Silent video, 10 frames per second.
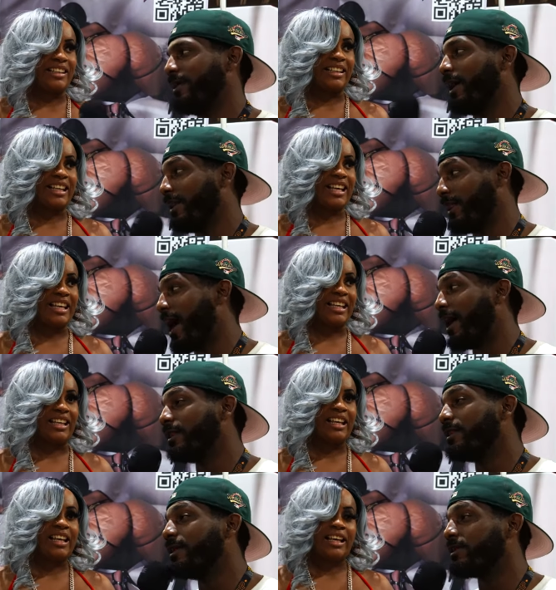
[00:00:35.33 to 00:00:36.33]
Speaker 1: A lot? A
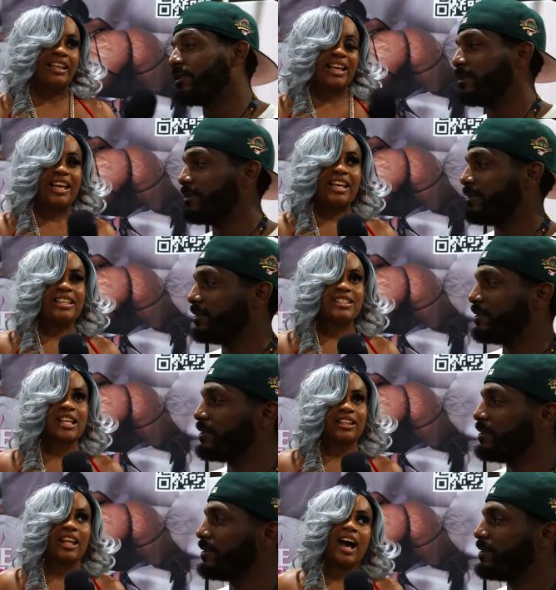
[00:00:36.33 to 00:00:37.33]
little?
Speaker 2: It's a
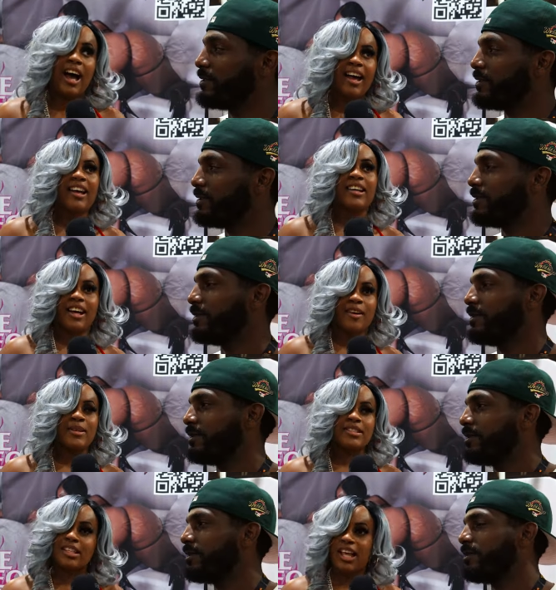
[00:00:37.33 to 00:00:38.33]
lot. Um,
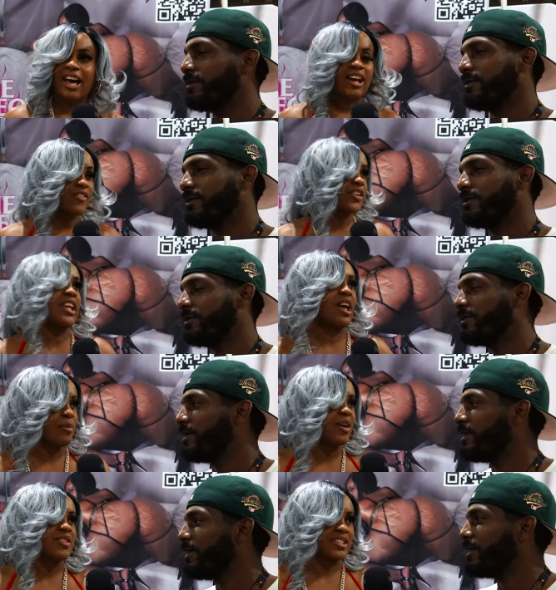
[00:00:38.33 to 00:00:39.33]
it's a lot every day,
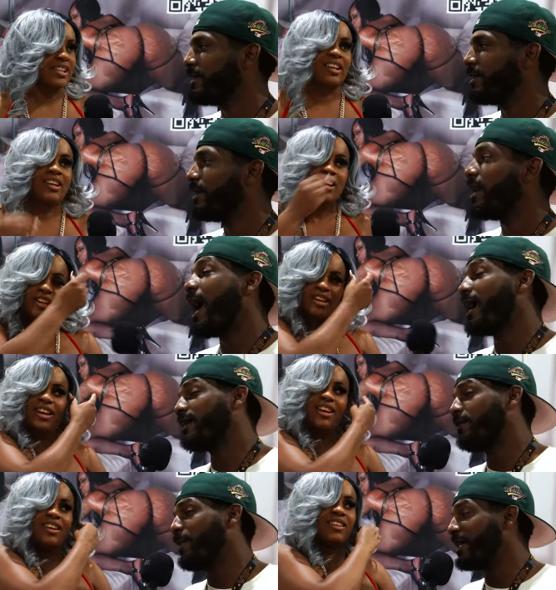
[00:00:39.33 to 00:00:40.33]
mostly.
Speaker 1: I could
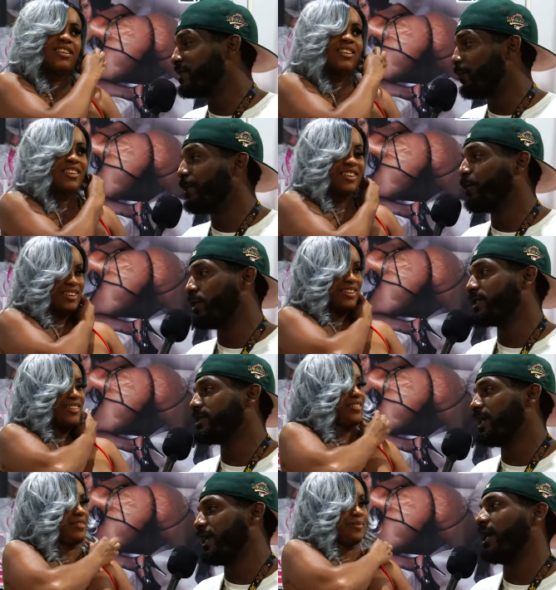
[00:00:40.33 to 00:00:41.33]
imagine. People want to see
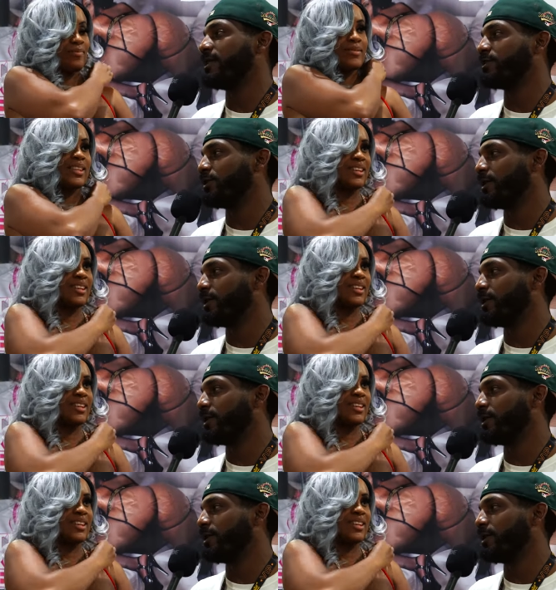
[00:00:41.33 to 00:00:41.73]
that ass, don't